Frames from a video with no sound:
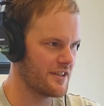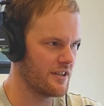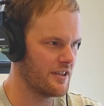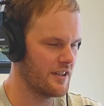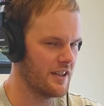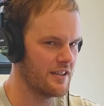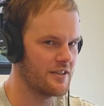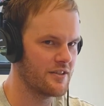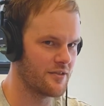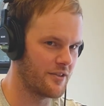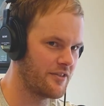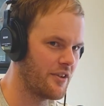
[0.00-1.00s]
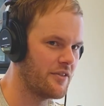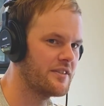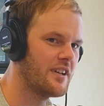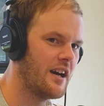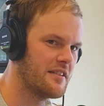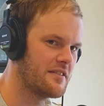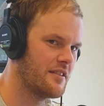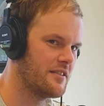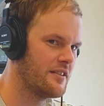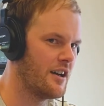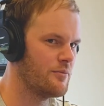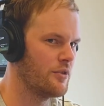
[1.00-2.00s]
to, again, you're sort of throwing darts at the
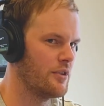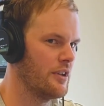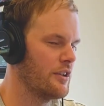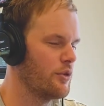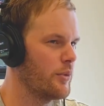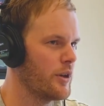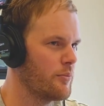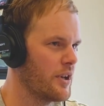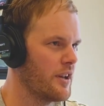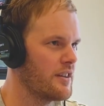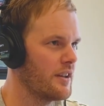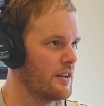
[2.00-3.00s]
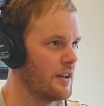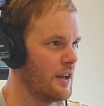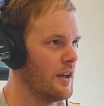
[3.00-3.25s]
dartboard a little bit. But I think,